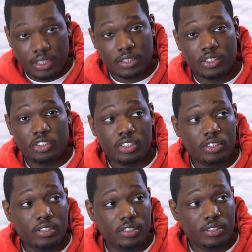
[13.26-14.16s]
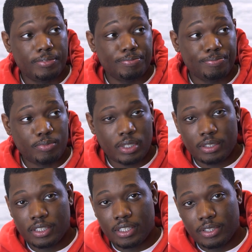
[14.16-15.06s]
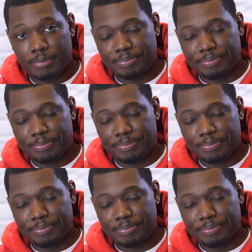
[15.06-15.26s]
can I say shit on this? Probably not,